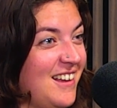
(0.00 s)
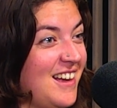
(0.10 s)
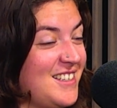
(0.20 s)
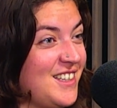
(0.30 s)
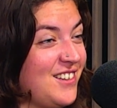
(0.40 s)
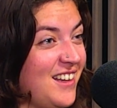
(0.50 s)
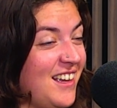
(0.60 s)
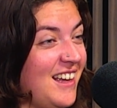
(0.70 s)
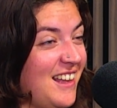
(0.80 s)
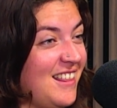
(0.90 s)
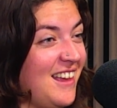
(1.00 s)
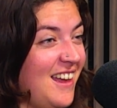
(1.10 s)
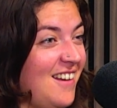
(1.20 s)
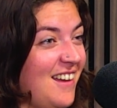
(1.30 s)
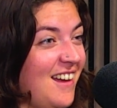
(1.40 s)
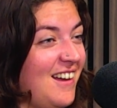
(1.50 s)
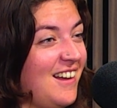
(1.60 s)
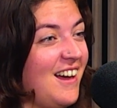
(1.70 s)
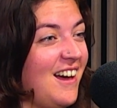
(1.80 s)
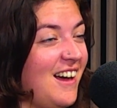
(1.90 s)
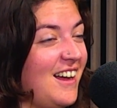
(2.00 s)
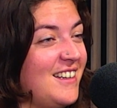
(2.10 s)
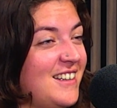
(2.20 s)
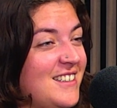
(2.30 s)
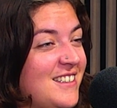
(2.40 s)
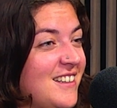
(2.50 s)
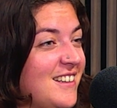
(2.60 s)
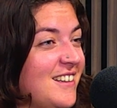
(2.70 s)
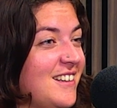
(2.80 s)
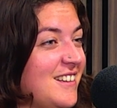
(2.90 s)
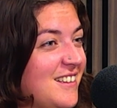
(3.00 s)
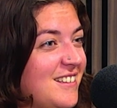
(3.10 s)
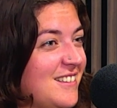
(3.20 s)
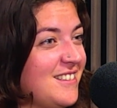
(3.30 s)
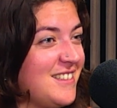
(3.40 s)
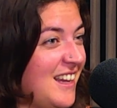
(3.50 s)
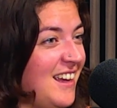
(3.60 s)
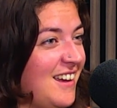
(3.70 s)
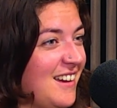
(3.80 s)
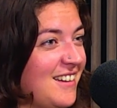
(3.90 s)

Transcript: a degree in the area and stay here.